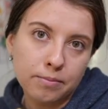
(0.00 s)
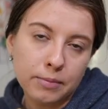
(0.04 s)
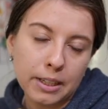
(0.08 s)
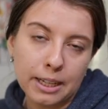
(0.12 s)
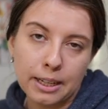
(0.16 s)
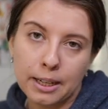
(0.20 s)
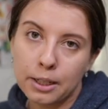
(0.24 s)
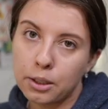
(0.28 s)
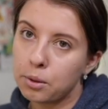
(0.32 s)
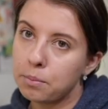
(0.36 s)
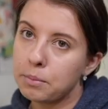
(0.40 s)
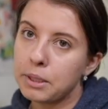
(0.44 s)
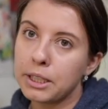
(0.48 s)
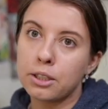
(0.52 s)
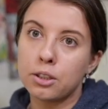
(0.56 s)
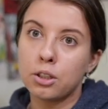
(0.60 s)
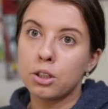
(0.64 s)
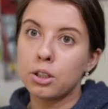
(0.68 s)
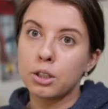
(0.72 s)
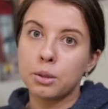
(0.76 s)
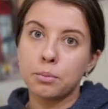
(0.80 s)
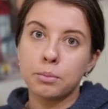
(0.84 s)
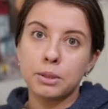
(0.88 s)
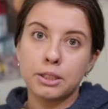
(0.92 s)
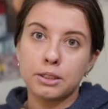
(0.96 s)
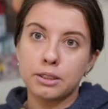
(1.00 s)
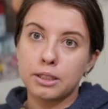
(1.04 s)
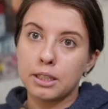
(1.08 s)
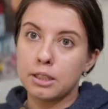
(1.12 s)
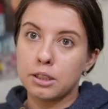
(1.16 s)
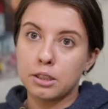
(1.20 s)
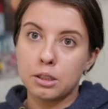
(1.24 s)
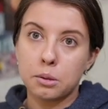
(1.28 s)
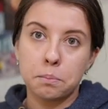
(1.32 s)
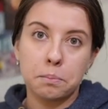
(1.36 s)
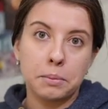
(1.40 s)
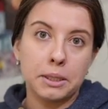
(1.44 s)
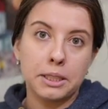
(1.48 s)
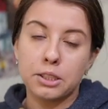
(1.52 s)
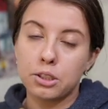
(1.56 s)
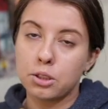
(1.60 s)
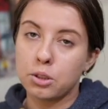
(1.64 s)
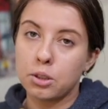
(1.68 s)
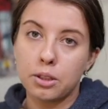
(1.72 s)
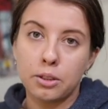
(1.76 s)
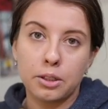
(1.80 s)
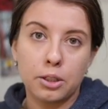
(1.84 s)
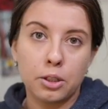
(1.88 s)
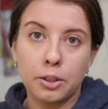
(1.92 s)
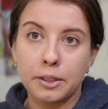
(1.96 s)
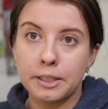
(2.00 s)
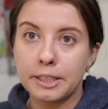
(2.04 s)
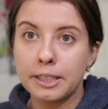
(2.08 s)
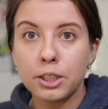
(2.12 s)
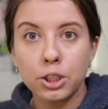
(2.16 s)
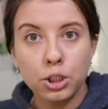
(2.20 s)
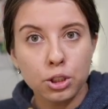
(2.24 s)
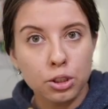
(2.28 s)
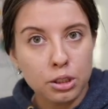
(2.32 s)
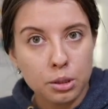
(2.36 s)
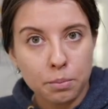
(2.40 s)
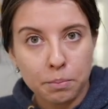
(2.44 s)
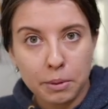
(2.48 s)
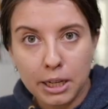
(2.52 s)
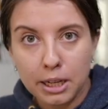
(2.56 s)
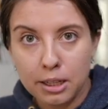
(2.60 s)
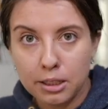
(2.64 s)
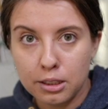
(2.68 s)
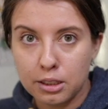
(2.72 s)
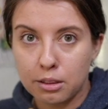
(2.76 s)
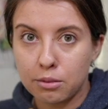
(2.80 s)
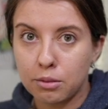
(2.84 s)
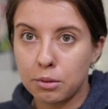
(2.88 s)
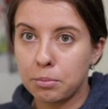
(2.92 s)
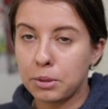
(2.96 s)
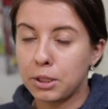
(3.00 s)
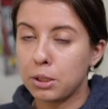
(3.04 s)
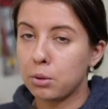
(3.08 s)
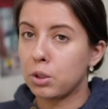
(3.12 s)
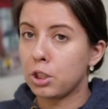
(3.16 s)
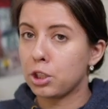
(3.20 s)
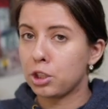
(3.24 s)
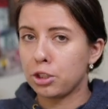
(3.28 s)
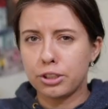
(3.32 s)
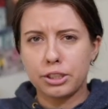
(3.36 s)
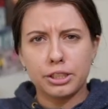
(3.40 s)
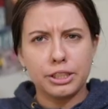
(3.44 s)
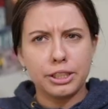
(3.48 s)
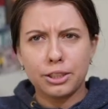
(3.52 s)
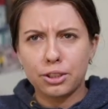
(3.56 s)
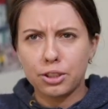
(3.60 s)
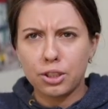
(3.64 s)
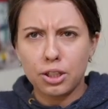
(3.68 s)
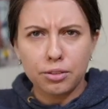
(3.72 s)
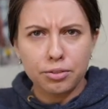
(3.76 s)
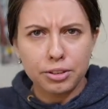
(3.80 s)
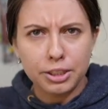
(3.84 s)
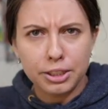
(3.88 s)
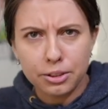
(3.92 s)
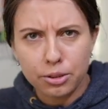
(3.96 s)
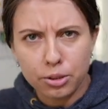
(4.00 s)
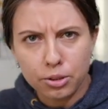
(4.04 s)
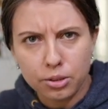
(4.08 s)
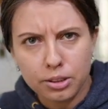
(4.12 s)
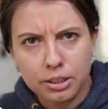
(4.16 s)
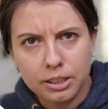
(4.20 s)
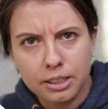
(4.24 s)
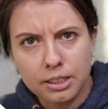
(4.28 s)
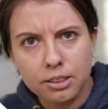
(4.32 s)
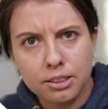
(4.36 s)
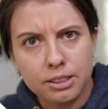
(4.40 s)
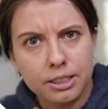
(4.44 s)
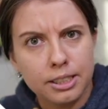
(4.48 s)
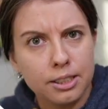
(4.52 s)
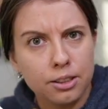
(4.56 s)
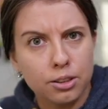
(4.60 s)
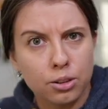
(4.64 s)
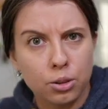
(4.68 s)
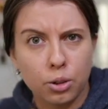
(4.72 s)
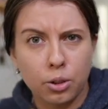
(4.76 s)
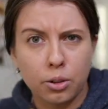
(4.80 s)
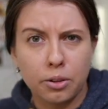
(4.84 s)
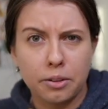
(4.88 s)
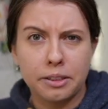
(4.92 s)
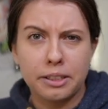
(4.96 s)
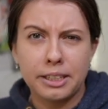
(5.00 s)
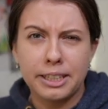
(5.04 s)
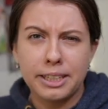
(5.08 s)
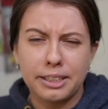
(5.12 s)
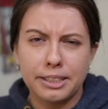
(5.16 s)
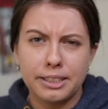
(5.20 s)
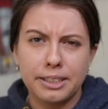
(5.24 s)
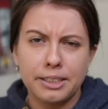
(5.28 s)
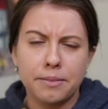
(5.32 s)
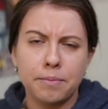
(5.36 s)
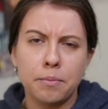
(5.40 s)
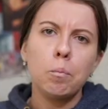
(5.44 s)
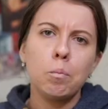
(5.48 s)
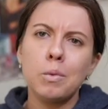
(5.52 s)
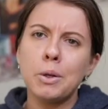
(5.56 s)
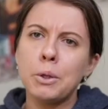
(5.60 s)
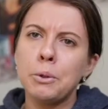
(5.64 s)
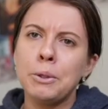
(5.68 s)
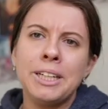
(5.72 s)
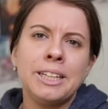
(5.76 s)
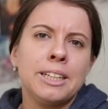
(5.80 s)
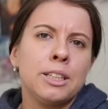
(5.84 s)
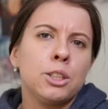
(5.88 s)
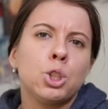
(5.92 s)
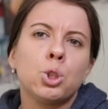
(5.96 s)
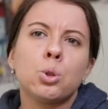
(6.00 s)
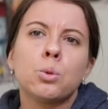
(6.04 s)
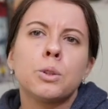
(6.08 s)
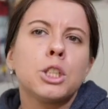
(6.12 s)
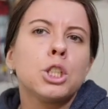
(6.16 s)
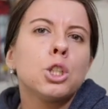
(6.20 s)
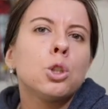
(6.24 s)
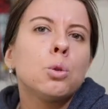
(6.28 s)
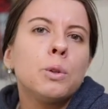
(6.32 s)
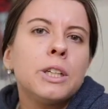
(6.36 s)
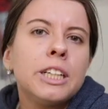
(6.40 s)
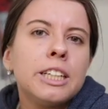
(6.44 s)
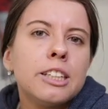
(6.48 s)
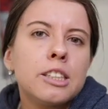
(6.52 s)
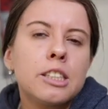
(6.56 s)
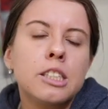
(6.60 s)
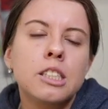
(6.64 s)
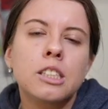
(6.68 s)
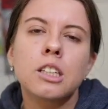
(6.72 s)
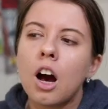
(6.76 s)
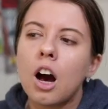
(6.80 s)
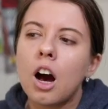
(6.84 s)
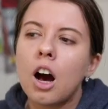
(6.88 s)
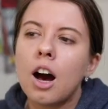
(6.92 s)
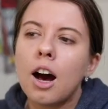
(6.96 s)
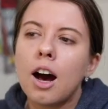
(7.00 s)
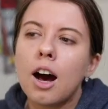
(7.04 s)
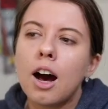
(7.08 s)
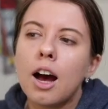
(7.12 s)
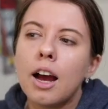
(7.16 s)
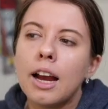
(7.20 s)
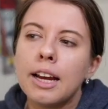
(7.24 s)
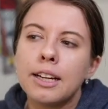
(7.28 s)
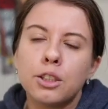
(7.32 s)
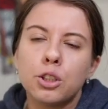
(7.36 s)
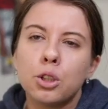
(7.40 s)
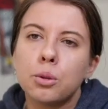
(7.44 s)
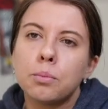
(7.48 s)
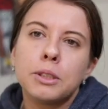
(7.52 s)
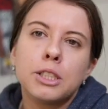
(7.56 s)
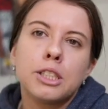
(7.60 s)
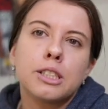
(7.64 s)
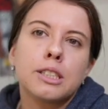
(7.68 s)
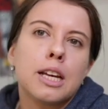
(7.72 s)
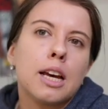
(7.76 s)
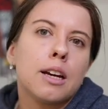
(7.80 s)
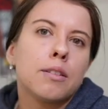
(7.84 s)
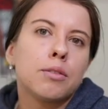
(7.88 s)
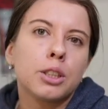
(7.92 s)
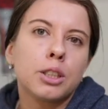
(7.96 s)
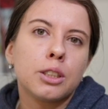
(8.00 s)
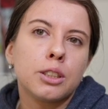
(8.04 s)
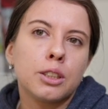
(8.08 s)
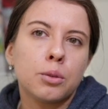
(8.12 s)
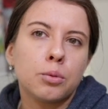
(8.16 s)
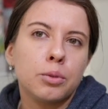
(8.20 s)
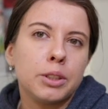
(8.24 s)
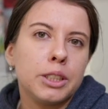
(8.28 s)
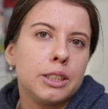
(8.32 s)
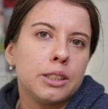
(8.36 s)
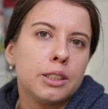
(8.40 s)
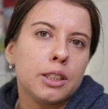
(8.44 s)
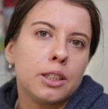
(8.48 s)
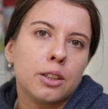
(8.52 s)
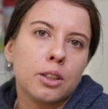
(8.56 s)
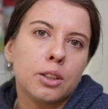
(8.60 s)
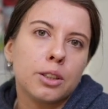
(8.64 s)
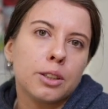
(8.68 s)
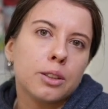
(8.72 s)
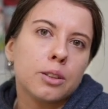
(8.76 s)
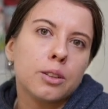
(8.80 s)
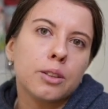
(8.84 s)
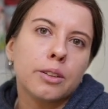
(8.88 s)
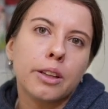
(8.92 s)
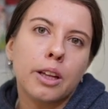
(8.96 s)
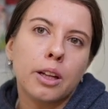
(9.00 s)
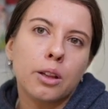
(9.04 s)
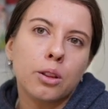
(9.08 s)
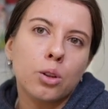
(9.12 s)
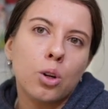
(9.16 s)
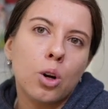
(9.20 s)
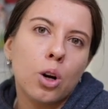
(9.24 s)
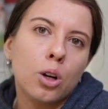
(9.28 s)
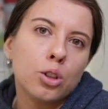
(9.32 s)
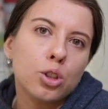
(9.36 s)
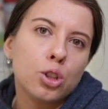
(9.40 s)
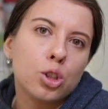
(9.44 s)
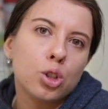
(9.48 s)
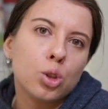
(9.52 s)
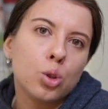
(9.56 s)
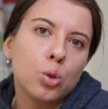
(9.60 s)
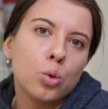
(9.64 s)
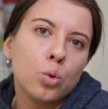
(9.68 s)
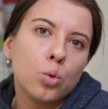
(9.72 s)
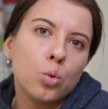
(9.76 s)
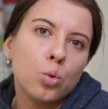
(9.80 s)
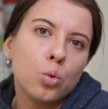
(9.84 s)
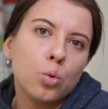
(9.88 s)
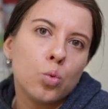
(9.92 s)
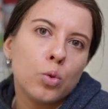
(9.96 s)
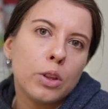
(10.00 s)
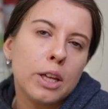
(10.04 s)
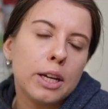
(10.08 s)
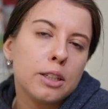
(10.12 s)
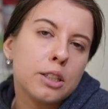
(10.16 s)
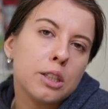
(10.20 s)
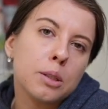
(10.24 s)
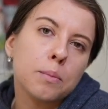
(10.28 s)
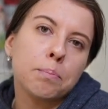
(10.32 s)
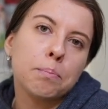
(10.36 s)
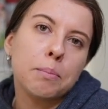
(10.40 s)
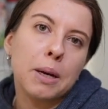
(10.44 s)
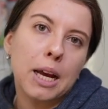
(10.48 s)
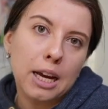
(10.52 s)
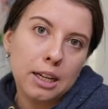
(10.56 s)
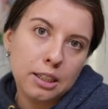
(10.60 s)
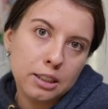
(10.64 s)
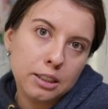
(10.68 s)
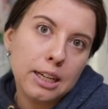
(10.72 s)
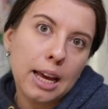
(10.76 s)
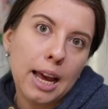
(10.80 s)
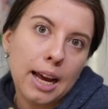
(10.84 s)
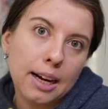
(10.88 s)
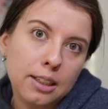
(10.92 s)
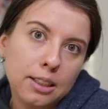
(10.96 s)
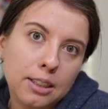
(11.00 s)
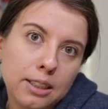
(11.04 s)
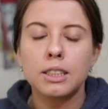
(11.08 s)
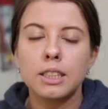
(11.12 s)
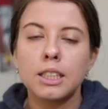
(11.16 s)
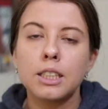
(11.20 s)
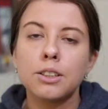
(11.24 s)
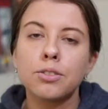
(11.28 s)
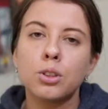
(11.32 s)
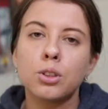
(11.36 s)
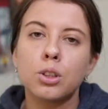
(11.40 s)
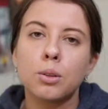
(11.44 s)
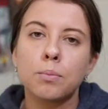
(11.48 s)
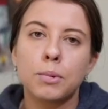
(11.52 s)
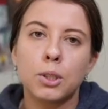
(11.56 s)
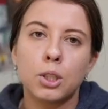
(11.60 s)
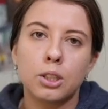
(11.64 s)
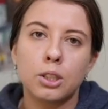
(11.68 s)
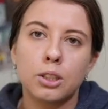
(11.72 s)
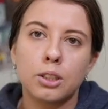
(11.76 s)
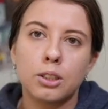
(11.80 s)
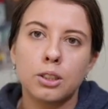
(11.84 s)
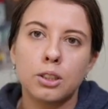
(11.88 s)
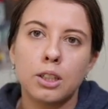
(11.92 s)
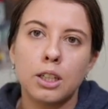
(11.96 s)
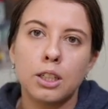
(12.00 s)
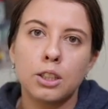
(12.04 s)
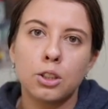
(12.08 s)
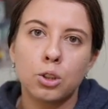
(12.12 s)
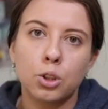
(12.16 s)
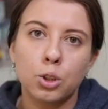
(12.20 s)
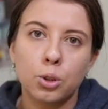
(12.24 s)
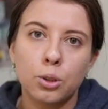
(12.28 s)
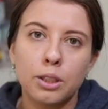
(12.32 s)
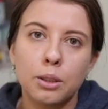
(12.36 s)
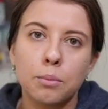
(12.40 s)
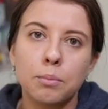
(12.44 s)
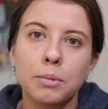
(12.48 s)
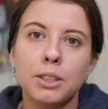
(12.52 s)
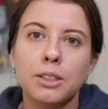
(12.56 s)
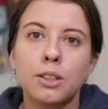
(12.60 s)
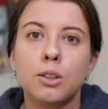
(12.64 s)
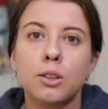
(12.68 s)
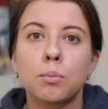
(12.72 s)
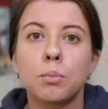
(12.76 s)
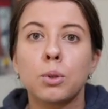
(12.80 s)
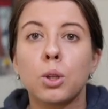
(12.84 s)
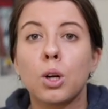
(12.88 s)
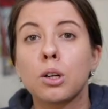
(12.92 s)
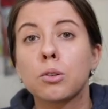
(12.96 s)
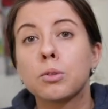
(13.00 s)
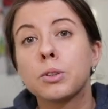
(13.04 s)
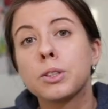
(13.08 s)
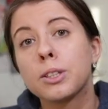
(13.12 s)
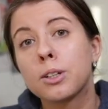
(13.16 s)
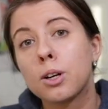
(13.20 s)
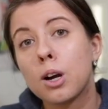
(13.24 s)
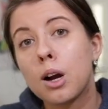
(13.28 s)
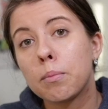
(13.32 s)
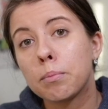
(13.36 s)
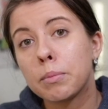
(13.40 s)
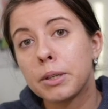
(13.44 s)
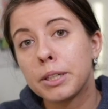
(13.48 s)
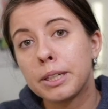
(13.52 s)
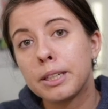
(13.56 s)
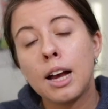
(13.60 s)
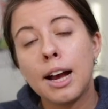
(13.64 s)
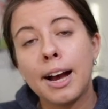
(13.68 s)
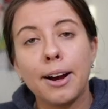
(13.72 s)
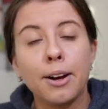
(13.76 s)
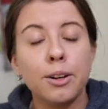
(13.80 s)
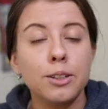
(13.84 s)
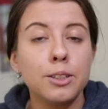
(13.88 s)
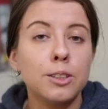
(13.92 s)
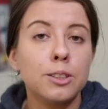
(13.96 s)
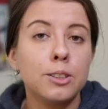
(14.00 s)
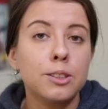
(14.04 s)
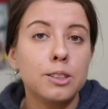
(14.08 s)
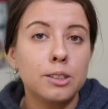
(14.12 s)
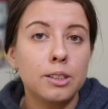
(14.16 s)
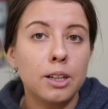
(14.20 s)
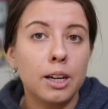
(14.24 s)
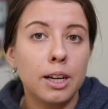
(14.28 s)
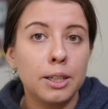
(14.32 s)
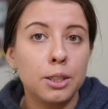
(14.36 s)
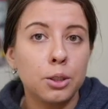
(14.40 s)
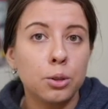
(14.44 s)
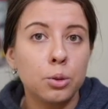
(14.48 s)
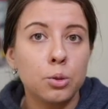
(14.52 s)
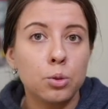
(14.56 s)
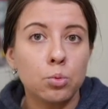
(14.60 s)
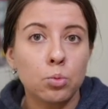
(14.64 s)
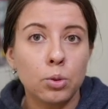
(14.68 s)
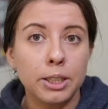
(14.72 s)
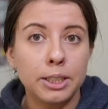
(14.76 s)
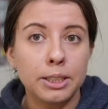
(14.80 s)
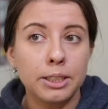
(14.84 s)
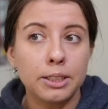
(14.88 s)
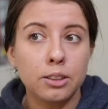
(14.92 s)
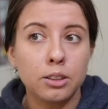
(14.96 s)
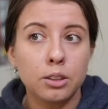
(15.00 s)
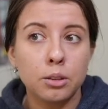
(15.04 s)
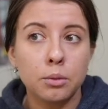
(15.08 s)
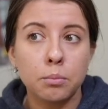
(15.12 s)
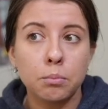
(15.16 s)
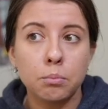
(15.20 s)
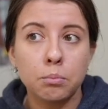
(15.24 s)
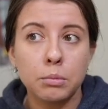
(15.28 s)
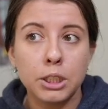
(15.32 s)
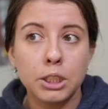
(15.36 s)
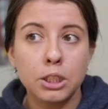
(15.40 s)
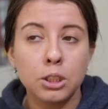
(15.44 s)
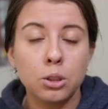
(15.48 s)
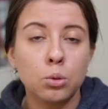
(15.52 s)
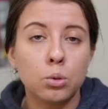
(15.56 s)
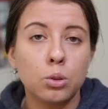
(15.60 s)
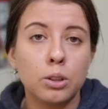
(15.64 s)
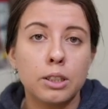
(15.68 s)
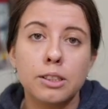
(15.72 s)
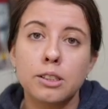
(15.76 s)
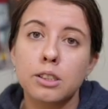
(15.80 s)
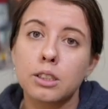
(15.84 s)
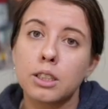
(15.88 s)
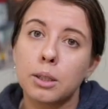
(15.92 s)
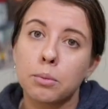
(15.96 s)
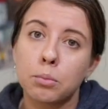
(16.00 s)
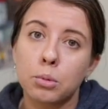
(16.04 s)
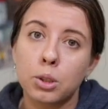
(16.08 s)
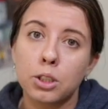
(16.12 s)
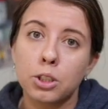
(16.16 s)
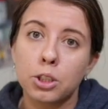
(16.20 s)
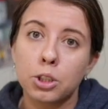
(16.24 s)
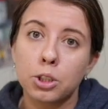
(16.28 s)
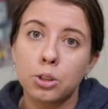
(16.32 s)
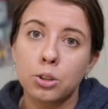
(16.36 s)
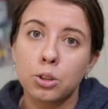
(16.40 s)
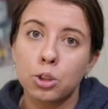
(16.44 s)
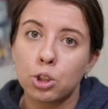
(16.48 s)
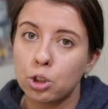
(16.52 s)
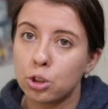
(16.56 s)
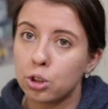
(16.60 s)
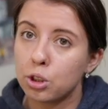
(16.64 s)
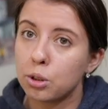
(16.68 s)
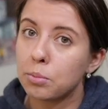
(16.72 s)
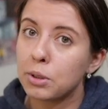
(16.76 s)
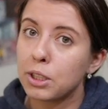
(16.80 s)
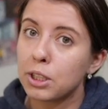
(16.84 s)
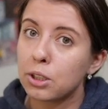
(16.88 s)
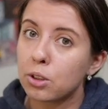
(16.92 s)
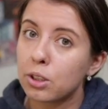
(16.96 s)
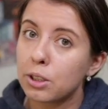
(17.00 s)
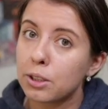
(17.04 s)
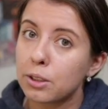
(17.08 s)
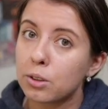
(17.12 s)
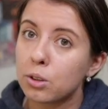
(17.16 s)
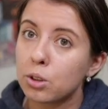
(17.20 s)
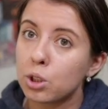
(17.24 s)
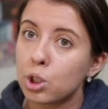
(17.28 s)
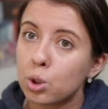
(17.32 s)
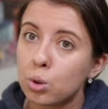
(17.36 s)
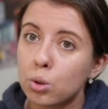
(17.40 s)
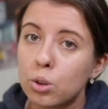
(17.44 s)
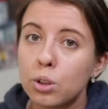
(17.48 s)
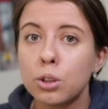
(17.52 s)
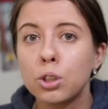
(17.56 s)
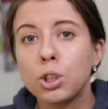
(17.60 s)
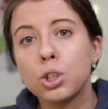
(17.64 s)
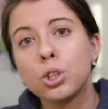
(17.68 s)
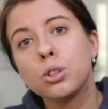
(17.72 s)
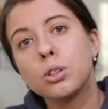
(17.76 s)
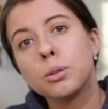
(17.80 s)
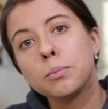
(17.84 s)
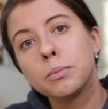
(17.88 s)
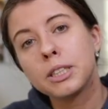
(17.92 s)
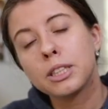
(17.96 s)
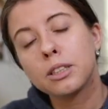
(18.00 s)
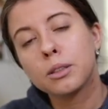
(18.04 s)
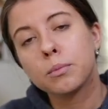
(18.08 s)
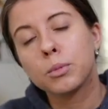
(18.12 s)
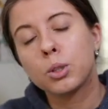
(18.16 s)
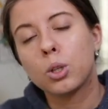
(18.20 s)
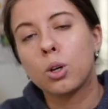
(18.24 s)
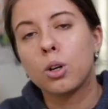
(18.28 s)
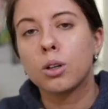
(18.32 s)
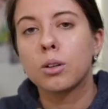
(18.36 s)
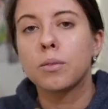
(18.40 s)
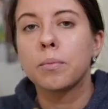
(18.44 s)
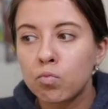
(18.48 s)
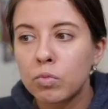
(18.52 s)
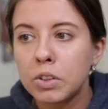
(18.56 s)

And I could make an argument that it's based on our attention spans. Everybody watches TikTok videos these days. They're all on LinkedIn, reading short tweets, and nobody's ever going to read an article that long. So that is a bad tactic. If you're a marketer and you're trying to build out a blog for your company, how do you decide who's right here, me or Semrush? Should you make your articles short or should you make them long?